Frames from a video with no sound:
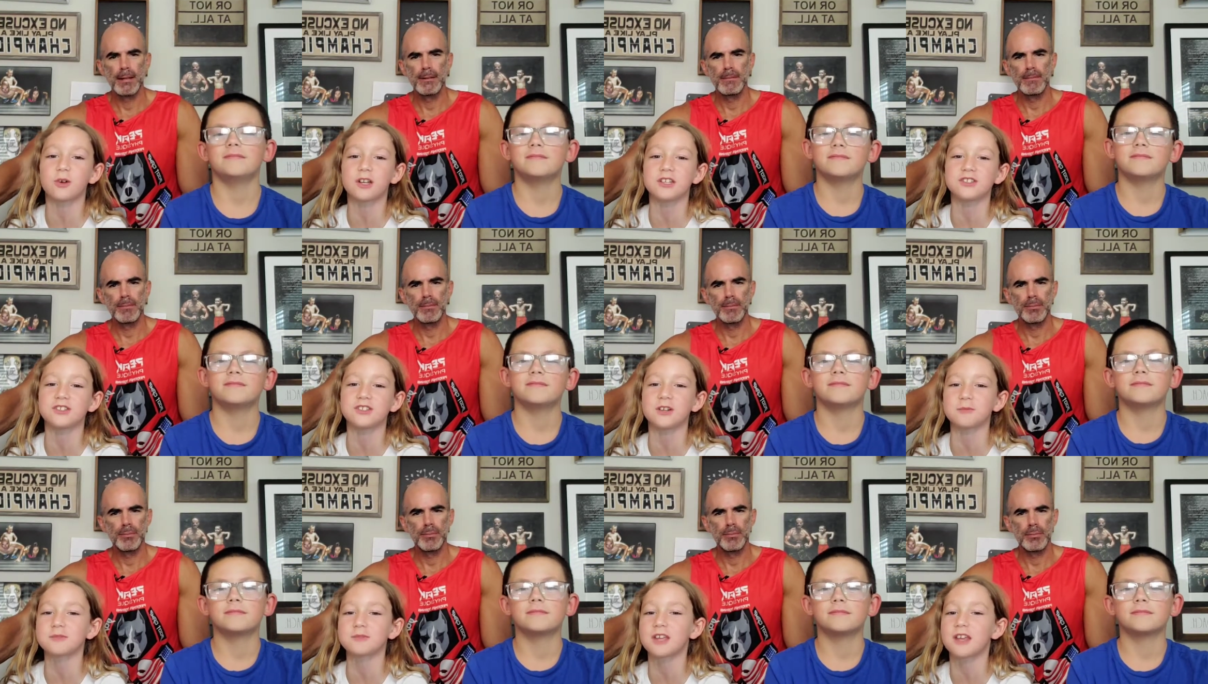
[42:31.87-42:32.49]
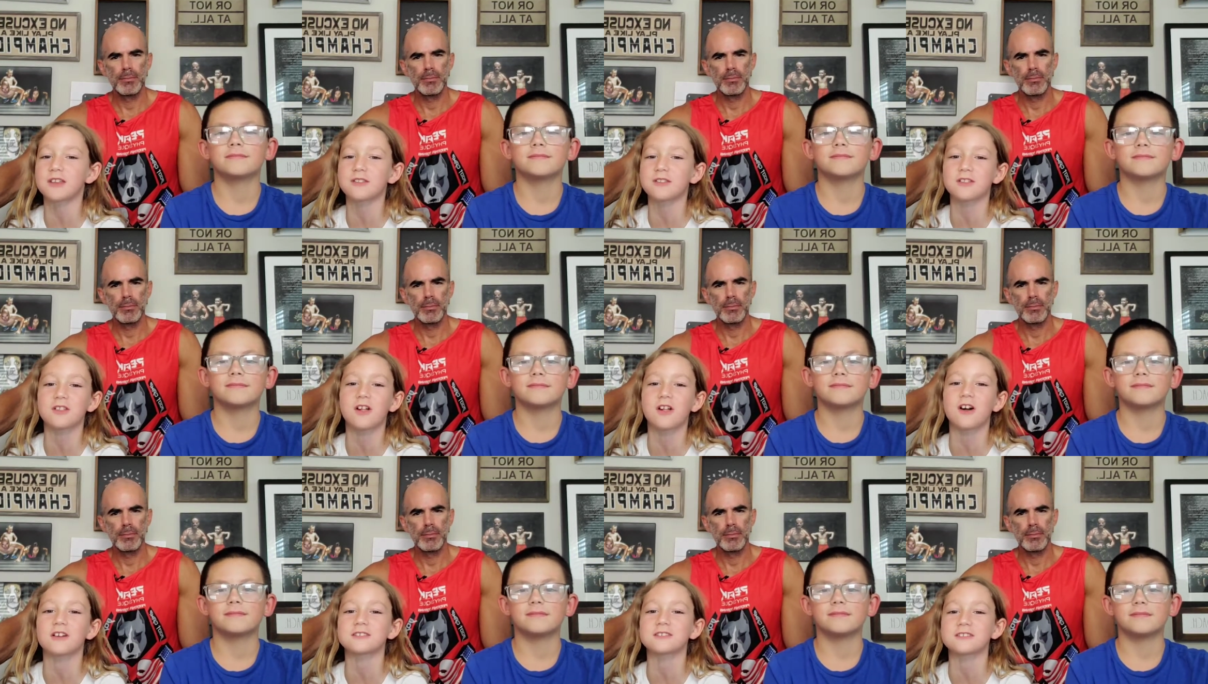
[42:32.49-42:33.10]
Speaker 1: he jumps out of the
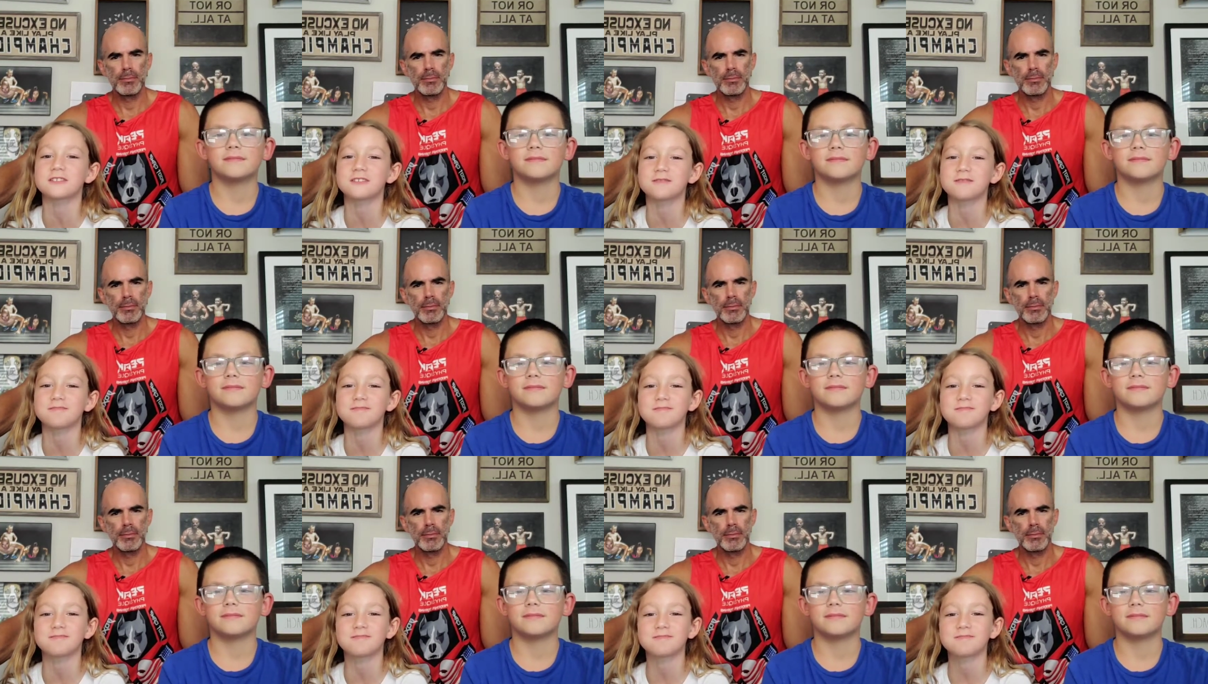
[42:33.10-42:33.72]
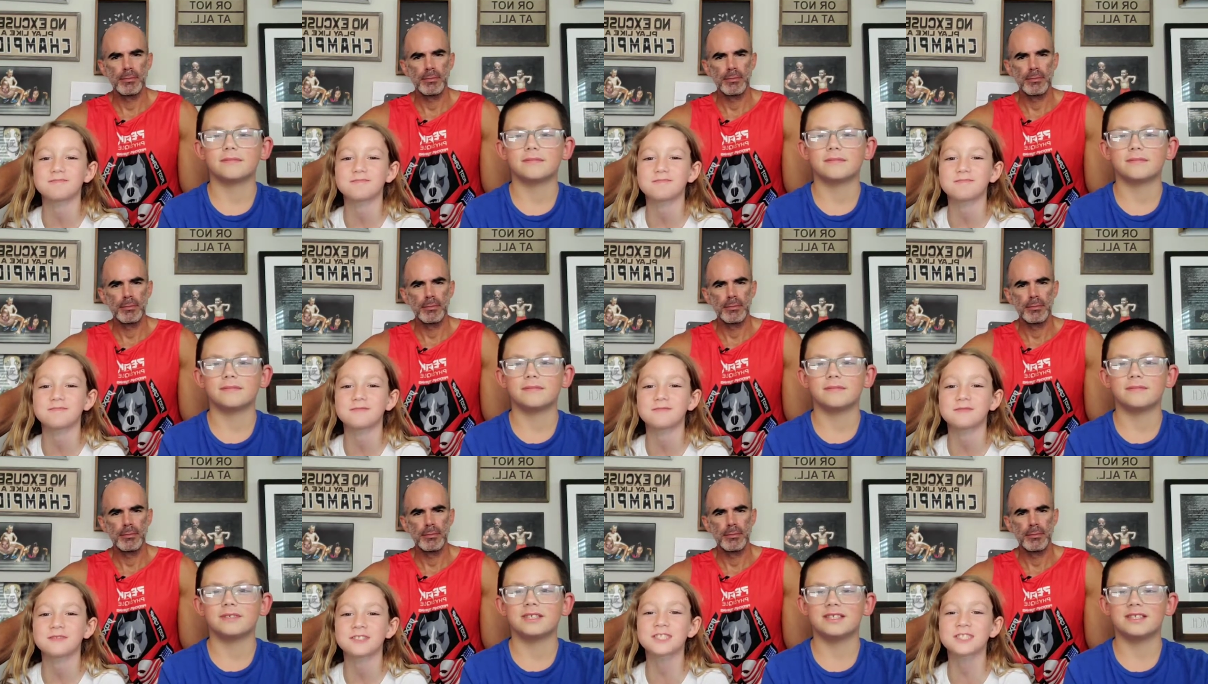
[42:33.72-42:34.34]
closet?
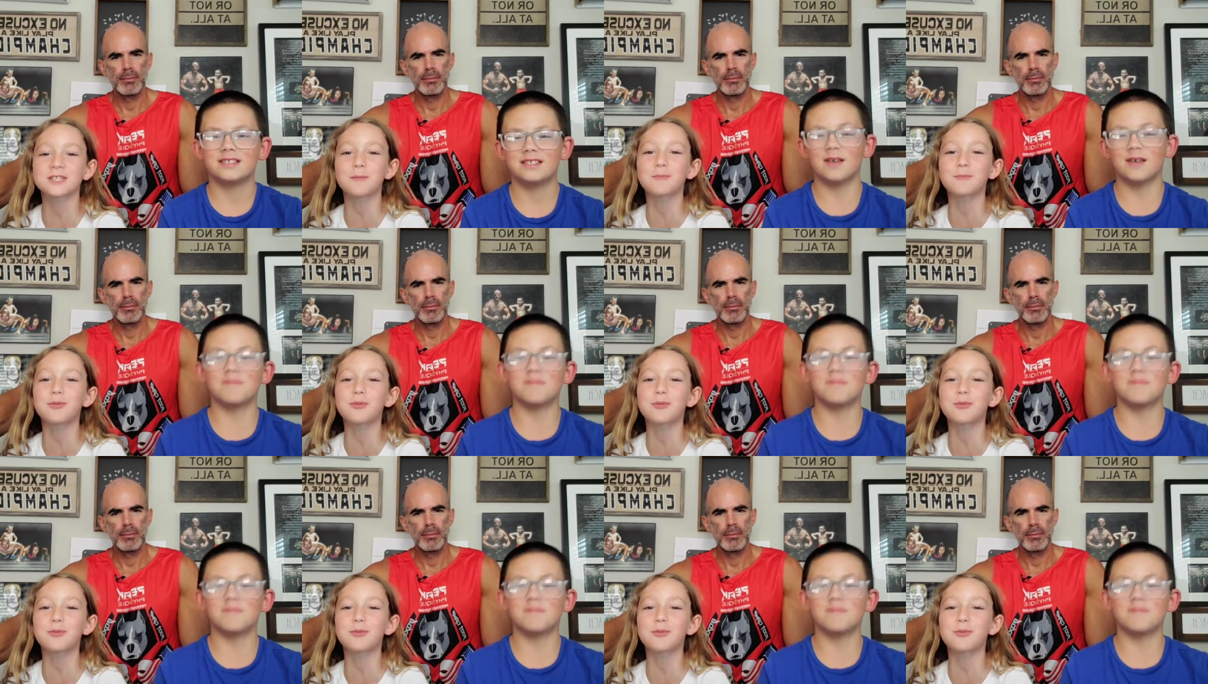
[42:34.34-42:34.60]
Supplies!